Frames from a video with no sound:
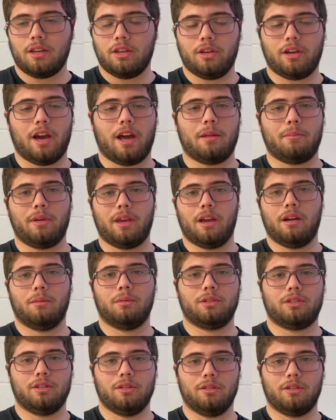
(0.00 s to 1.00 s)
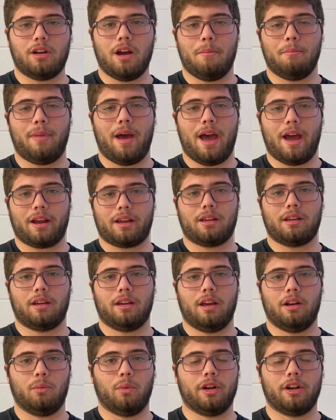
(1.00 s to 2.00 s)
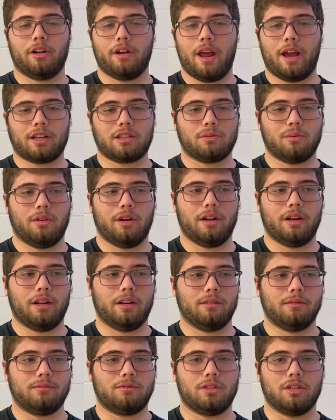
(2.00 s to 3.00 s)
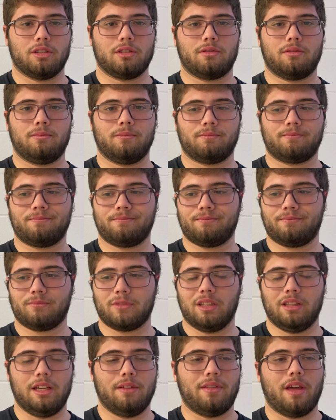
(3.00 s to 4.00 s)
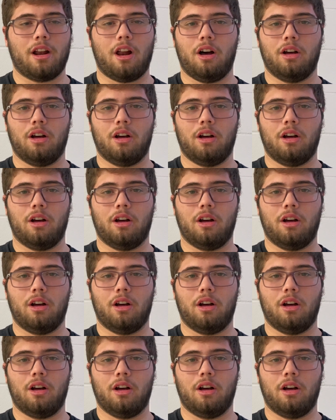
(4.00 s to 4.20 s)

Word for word: you got to be able to come back and win your next one and just leave that